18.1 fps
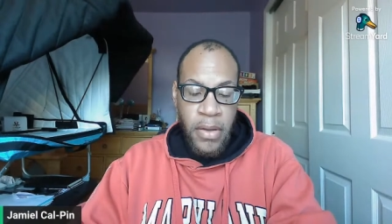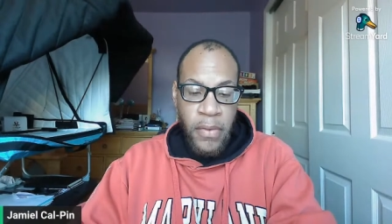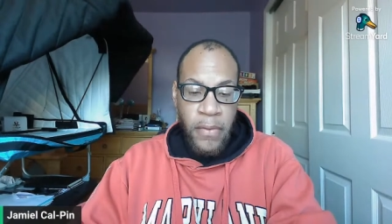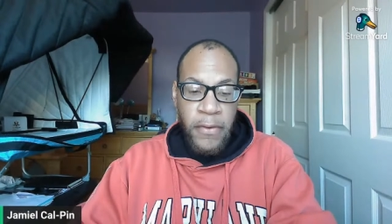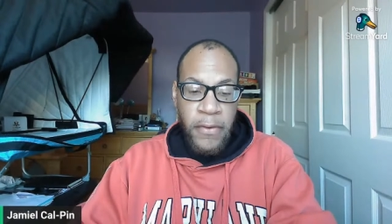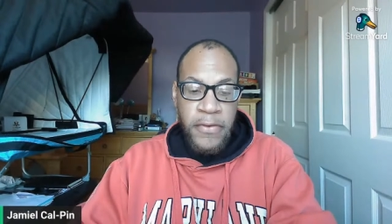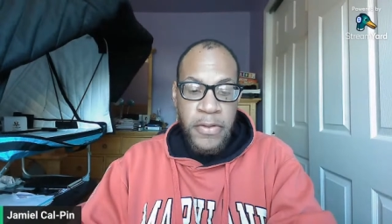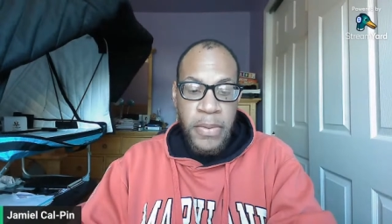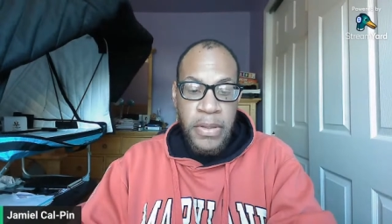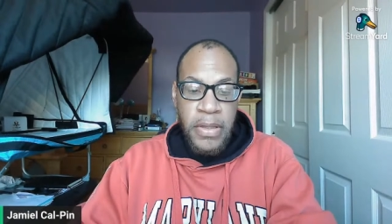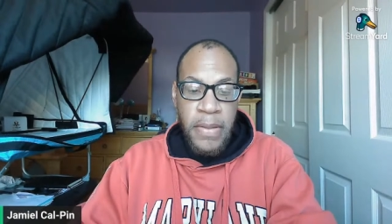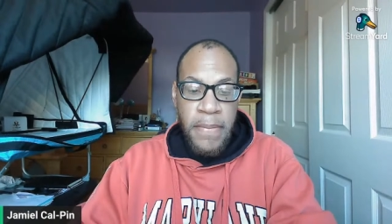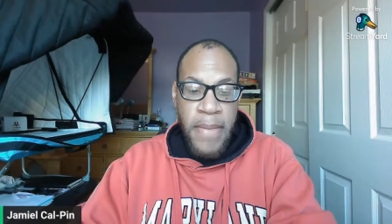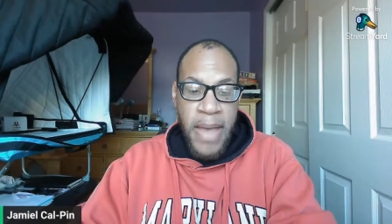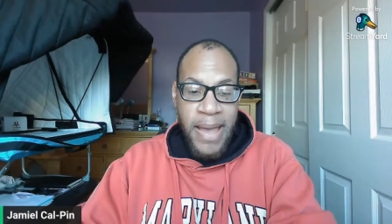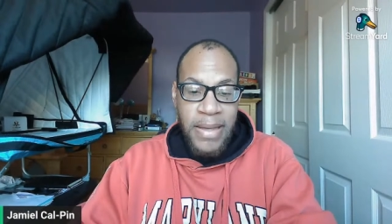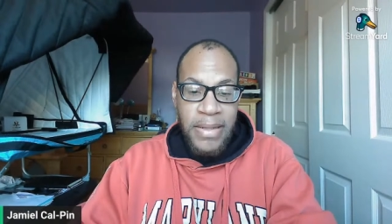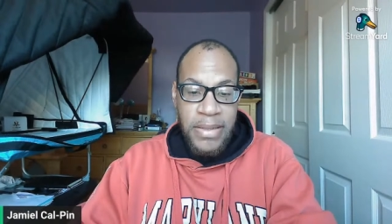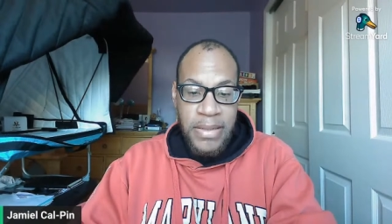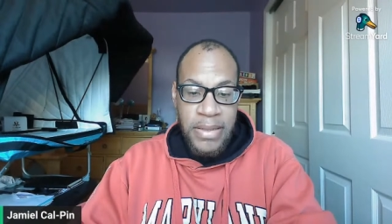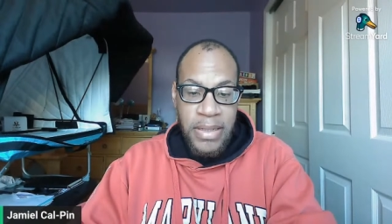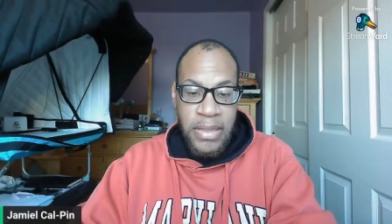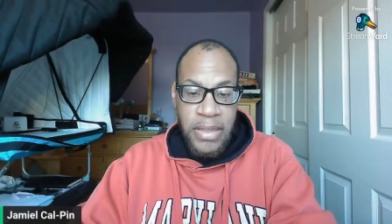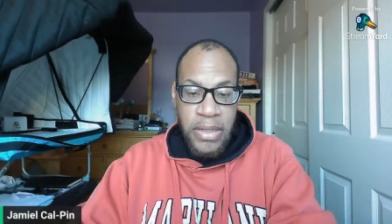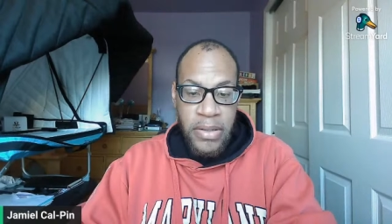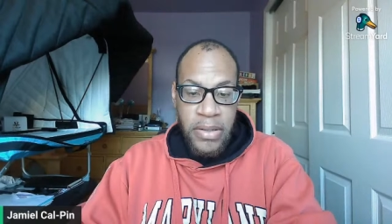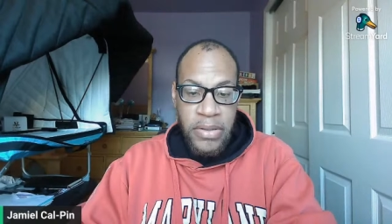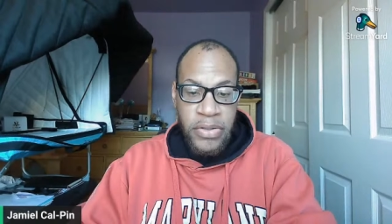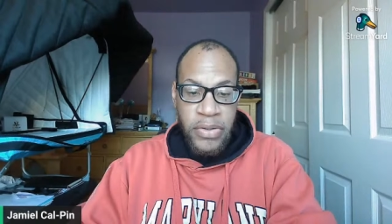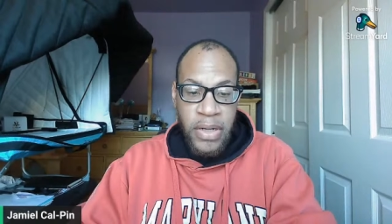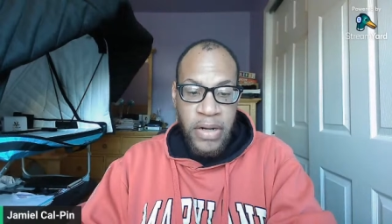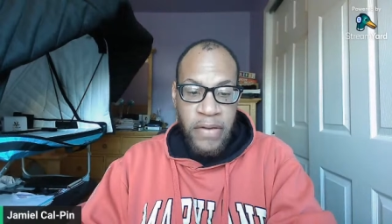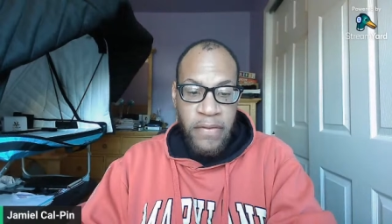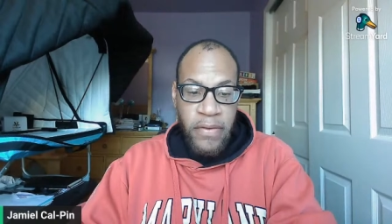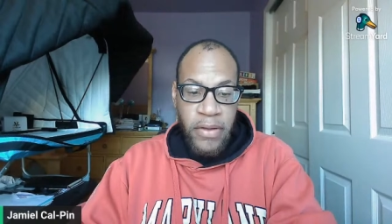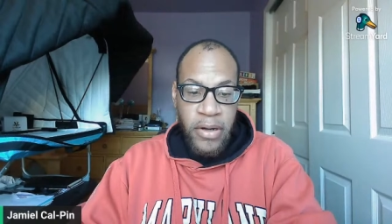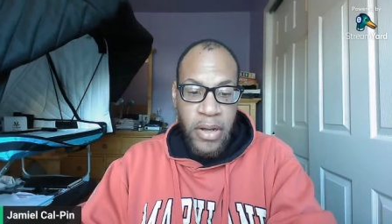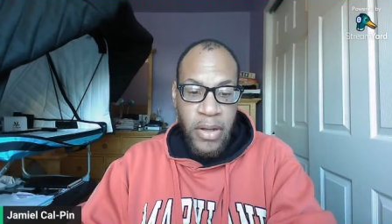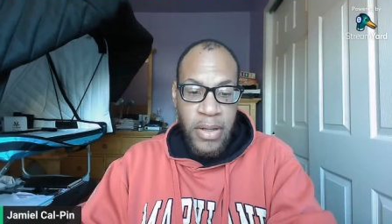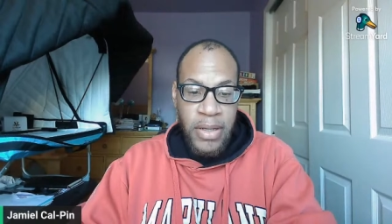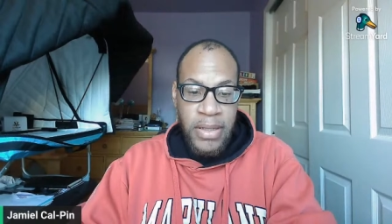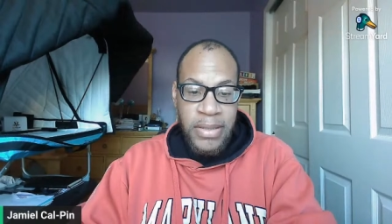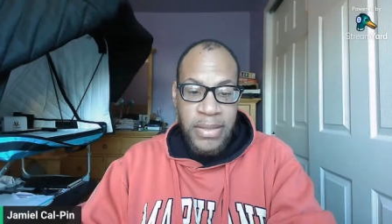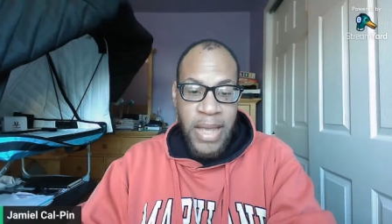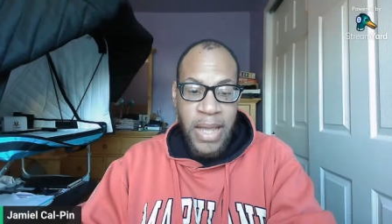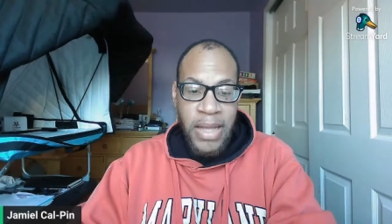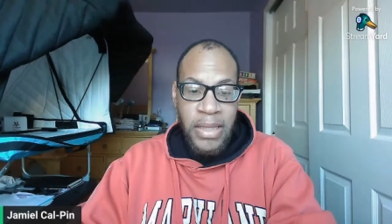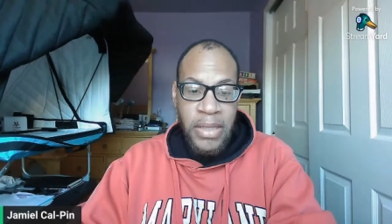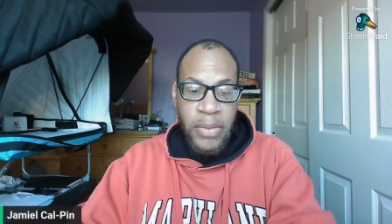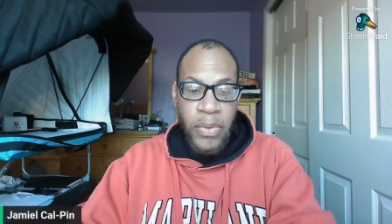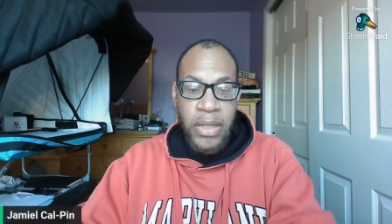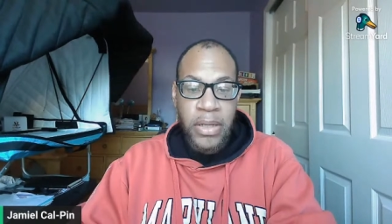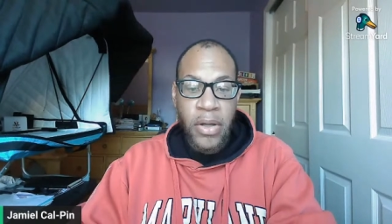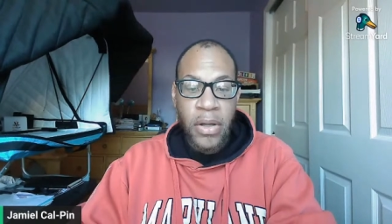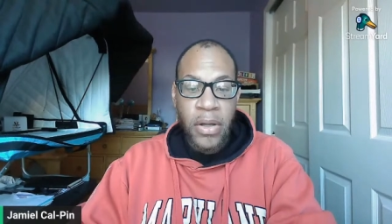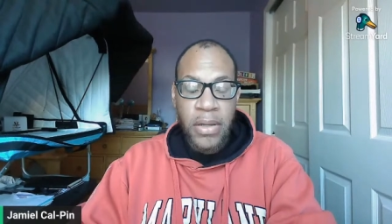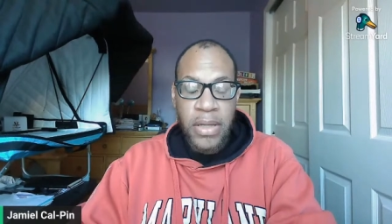We've spent the past 10 years trying to figure out exactly what